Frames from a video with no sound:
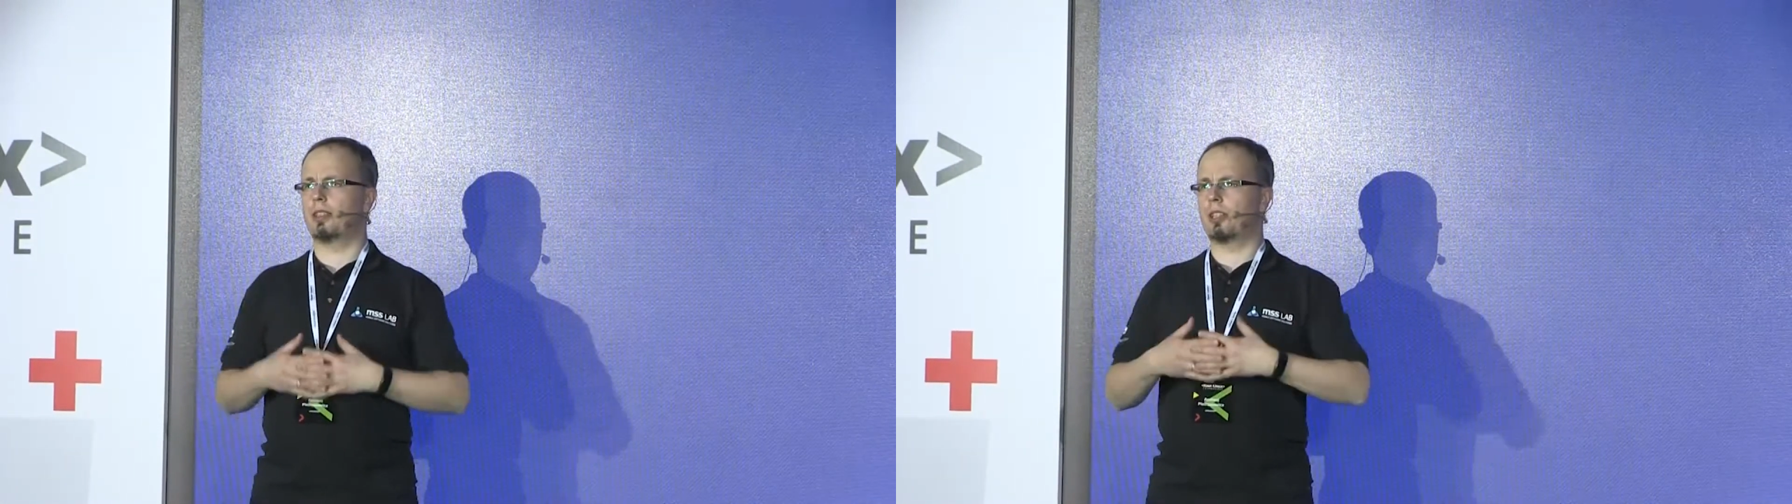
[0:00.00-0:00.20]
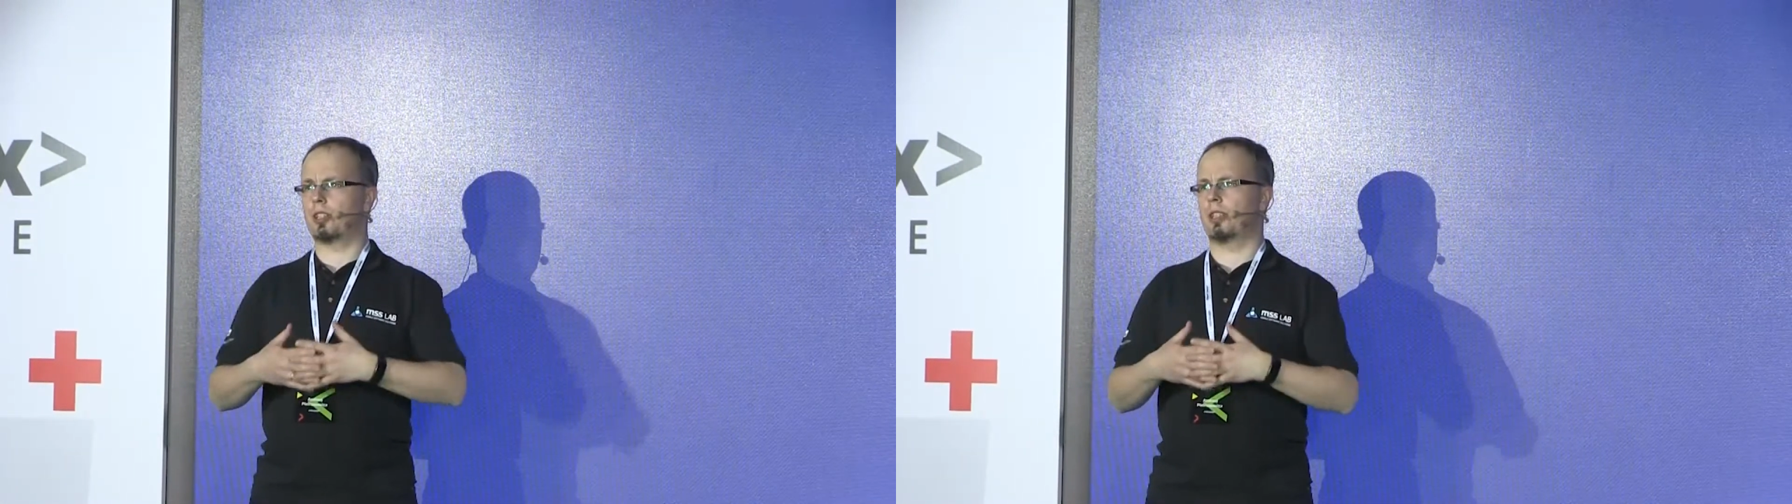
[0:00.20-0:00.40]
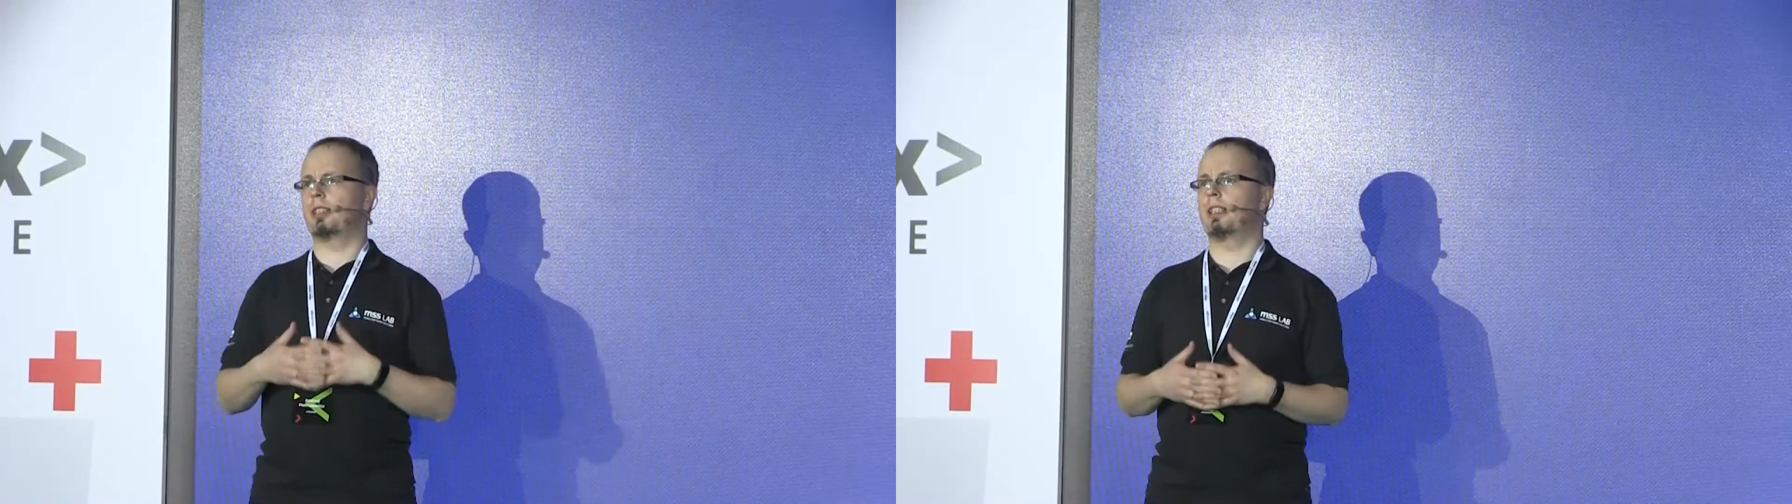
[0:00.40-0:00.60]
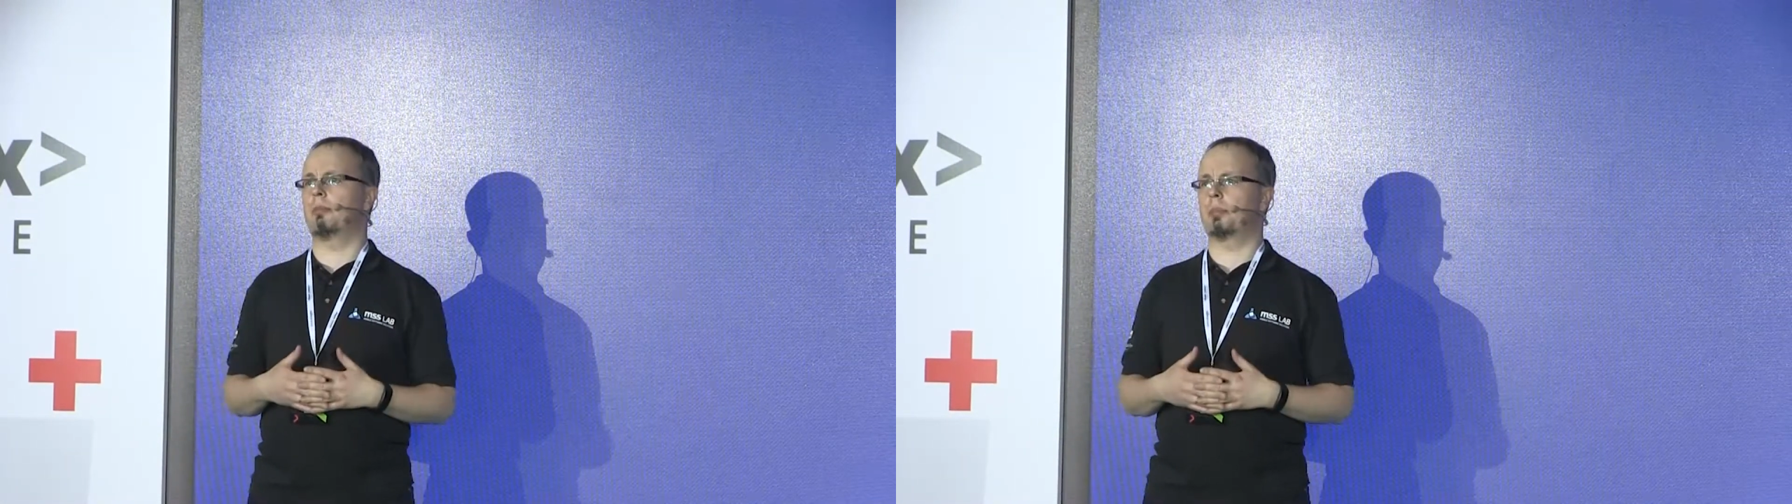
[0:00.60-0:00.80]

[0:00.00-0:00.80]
intentionally